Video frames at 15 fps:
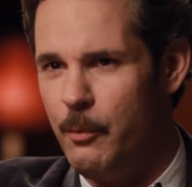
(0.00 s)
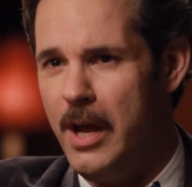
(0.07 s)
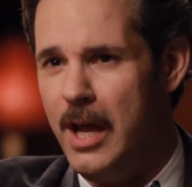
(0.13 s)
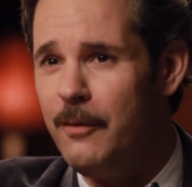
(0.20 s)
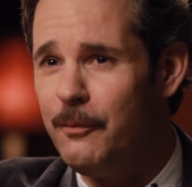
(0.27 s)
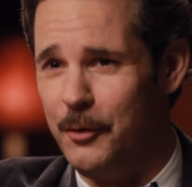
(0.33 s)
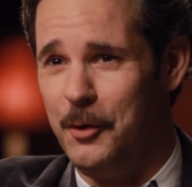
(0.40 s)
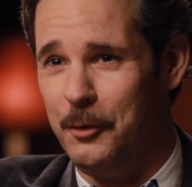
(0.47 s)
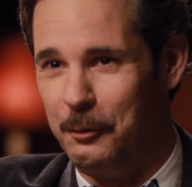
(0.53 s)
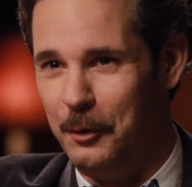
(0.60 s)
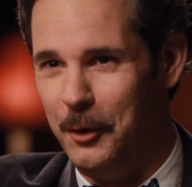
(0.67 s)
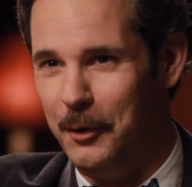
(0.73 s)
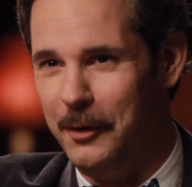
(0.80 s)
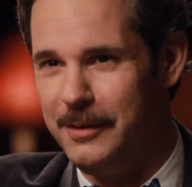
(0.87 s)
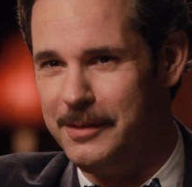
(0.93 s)
weight for the
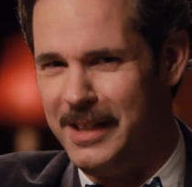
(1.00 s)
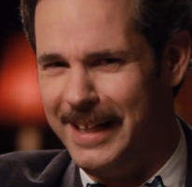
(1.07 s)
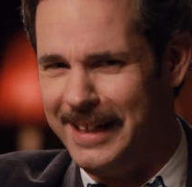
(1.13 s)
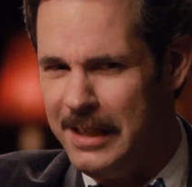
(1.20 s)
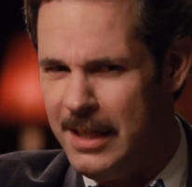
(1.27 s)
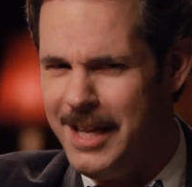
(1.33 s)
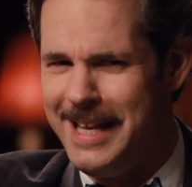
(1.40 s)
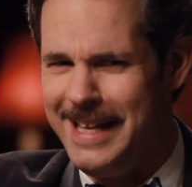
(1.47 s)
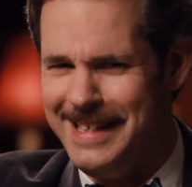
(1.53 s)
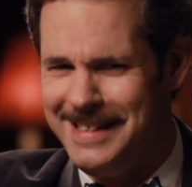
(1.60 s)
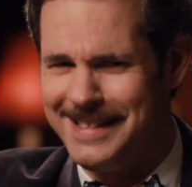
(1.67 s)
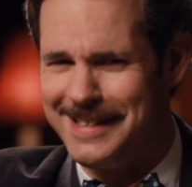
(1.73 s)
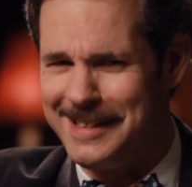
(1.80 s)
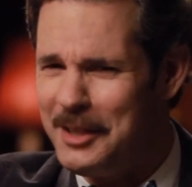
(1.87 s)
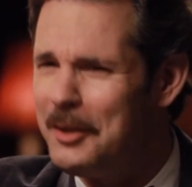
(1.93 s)
role, it was like,
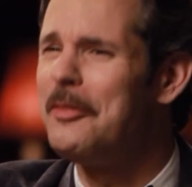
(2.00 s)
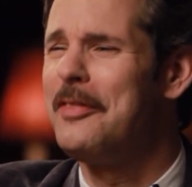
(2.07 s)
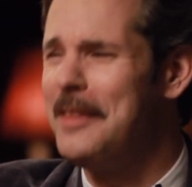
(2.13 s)
he's still